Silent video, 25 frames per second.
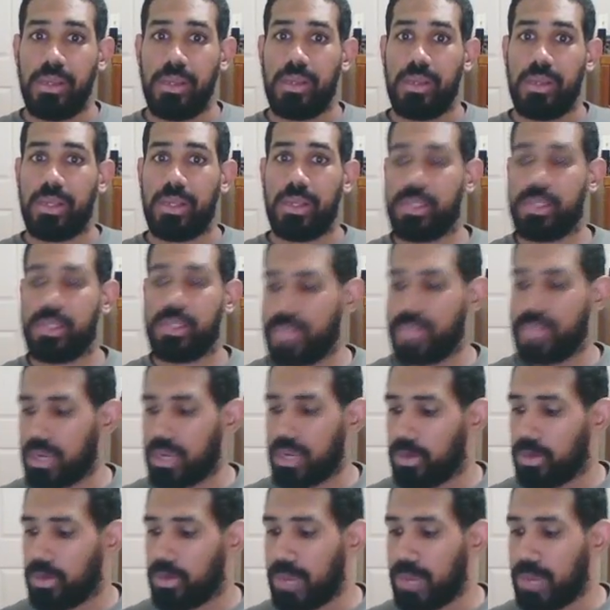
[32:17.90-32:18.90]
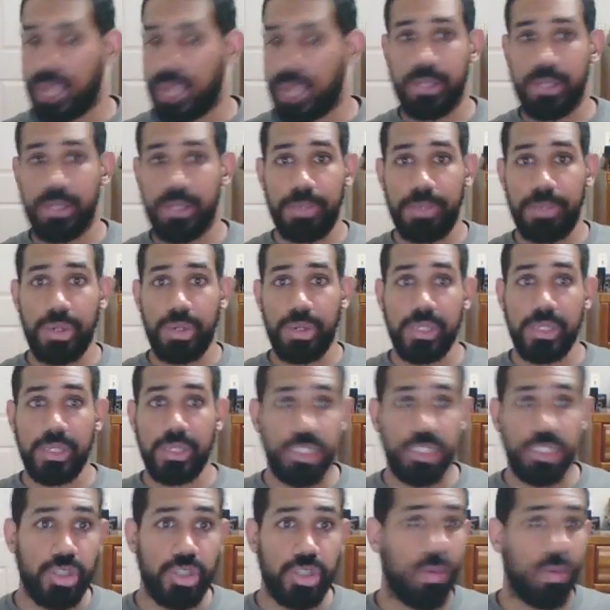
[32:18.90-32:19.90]
necroplasm, you could
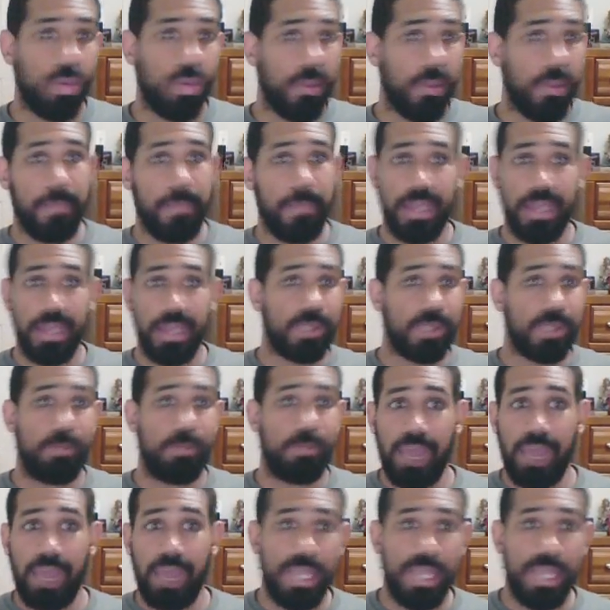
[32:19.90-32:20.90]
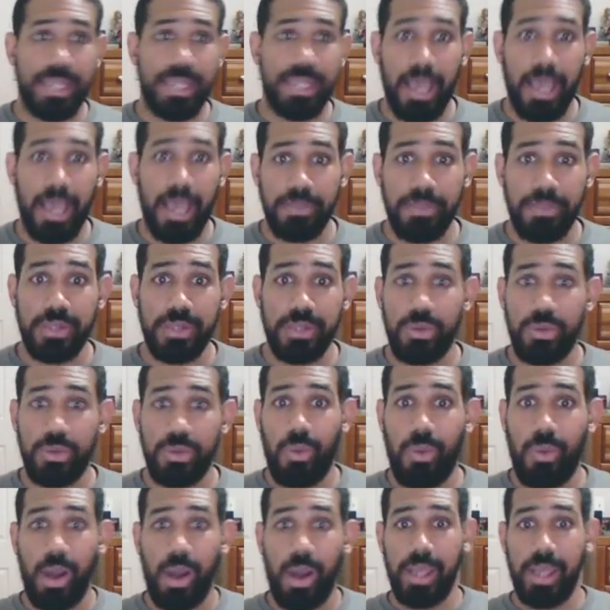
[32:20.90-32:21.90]
chew him as many times as you
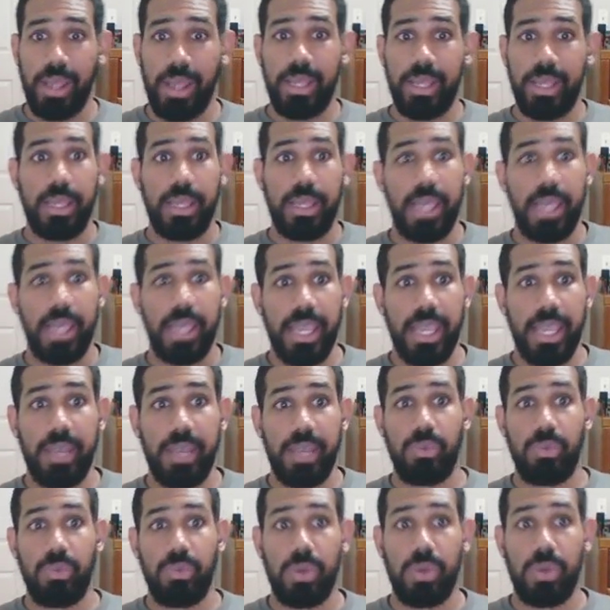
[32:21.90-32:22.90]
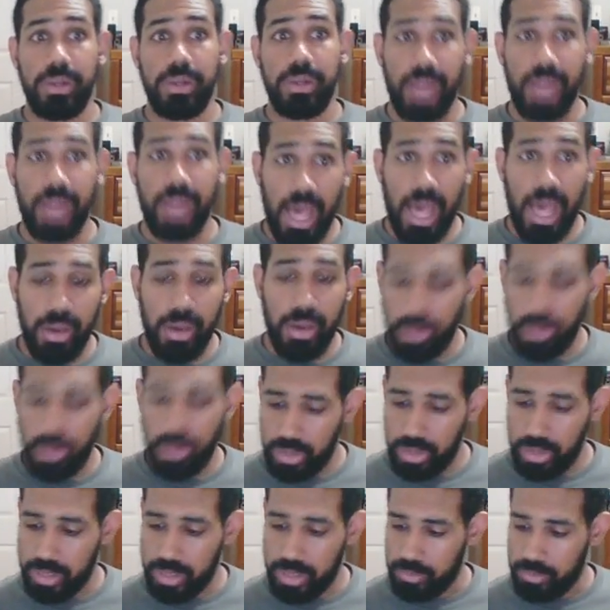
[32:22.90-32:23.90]
want. It would not hurt
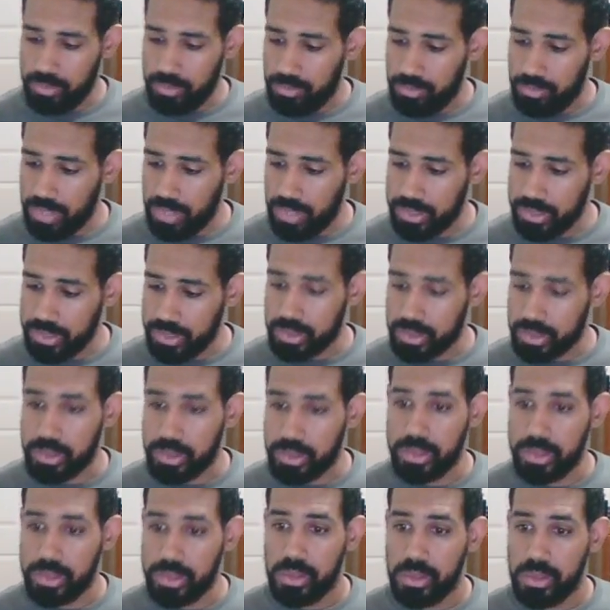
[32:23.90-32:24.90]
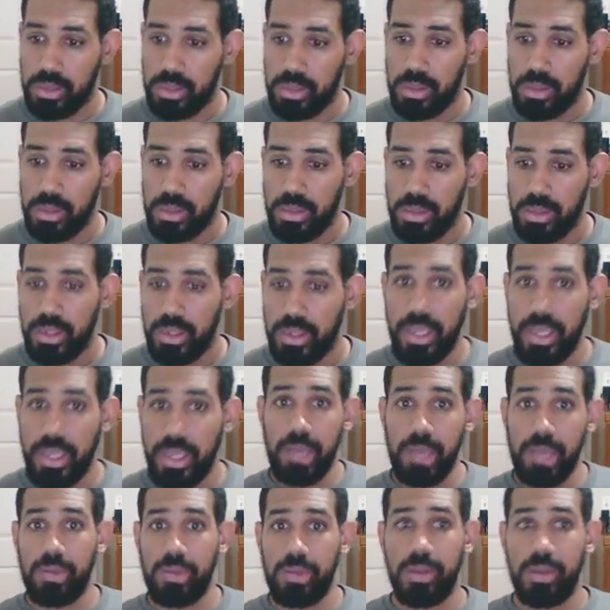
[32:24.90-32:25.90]
him, basically.
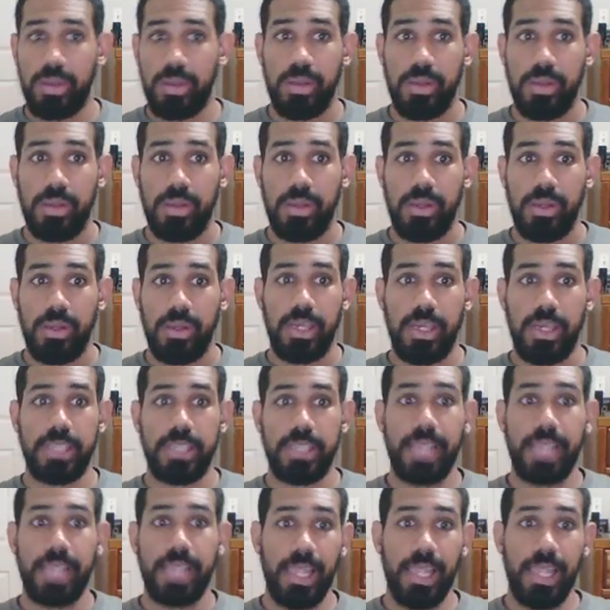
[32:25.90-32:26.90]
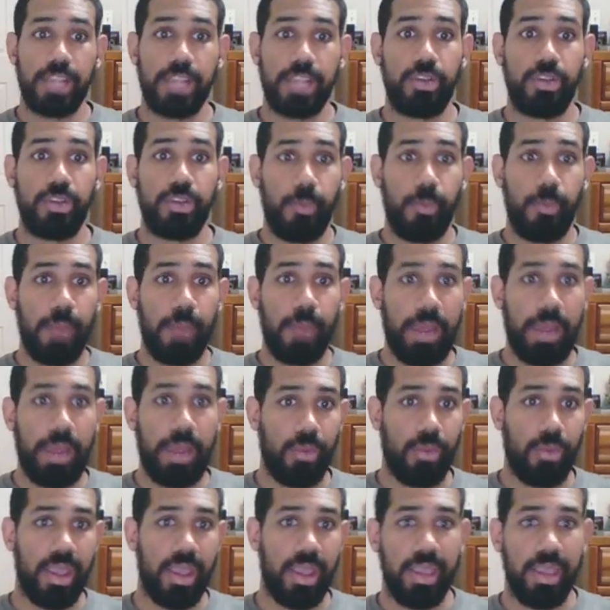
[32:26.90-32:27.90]
It's not like Superman
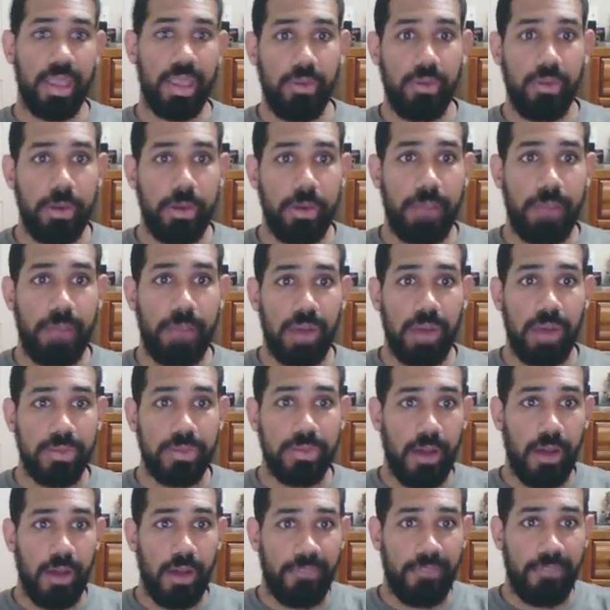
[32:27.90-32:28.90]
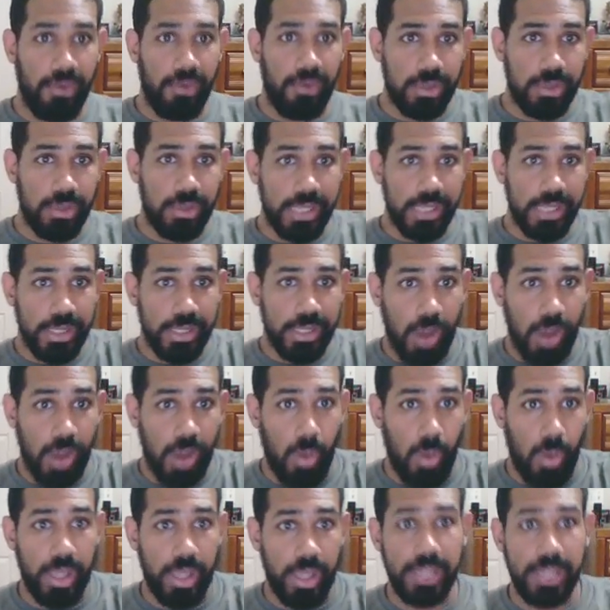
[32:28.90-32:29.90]
where it would bounce off. It would just go
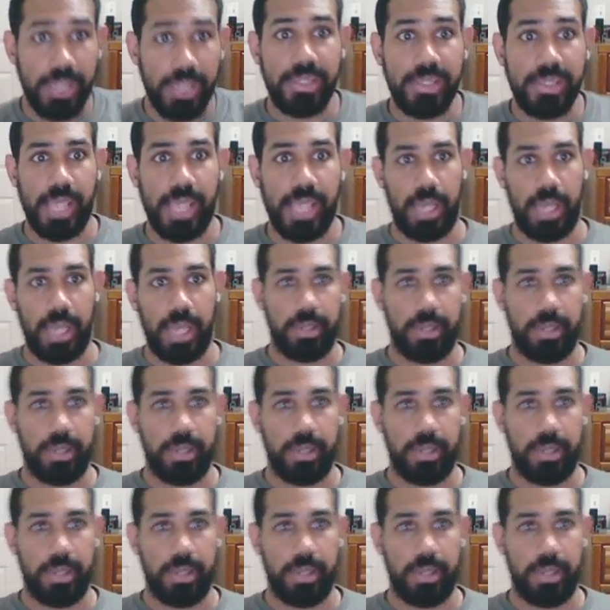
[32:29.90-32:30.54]
inside.